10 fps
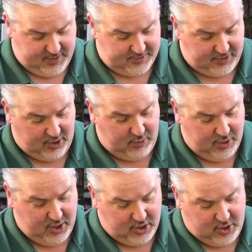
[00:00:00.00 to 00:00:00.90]
So
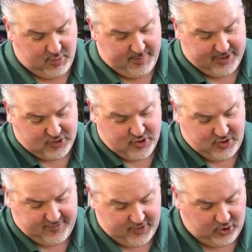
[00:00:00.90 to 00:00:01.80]
you want to make sure you
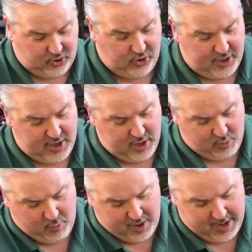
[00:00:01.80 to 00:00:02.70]
give it a good
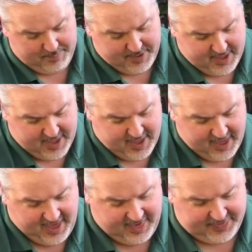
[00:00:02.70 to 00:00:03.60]
wipe
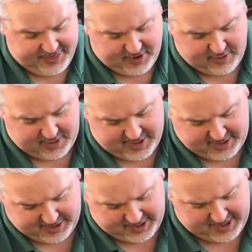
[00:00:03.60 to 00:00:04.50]
and thoroughly
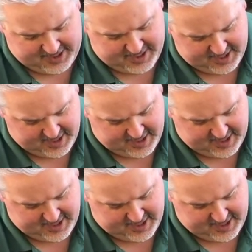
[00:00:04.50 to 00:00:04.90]
clean